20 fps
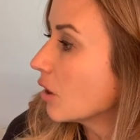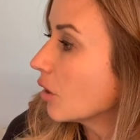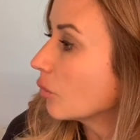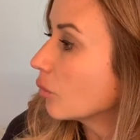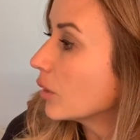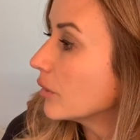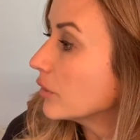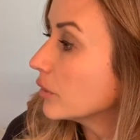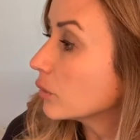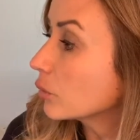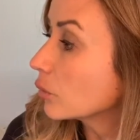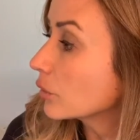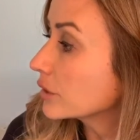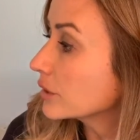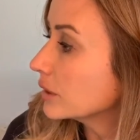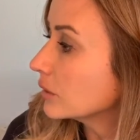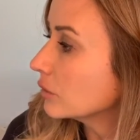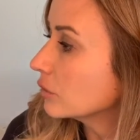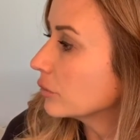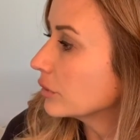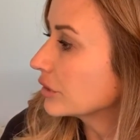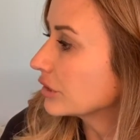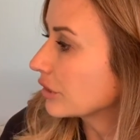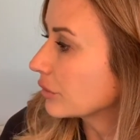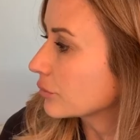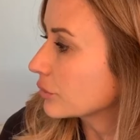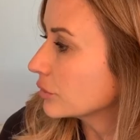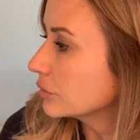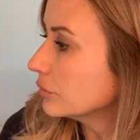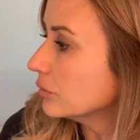when the ordeal was
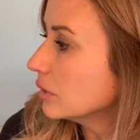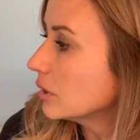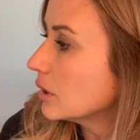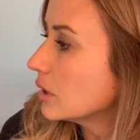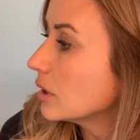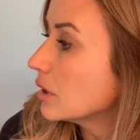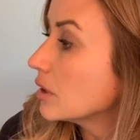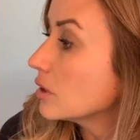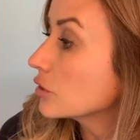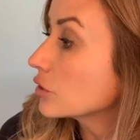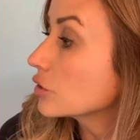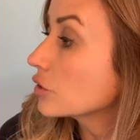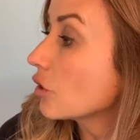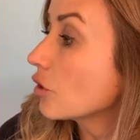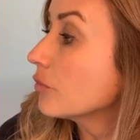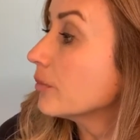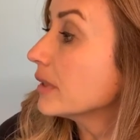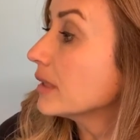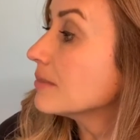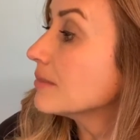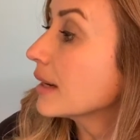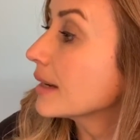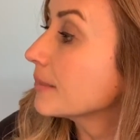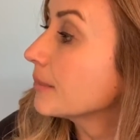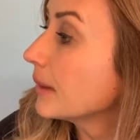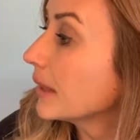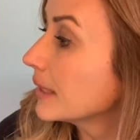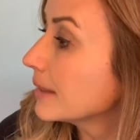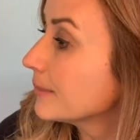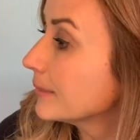through. "Show me my
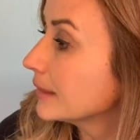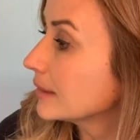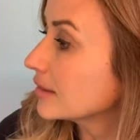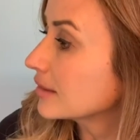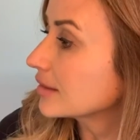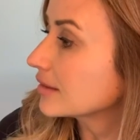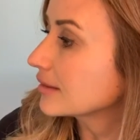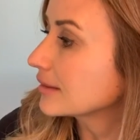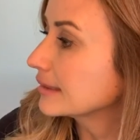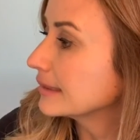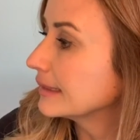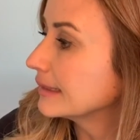babies."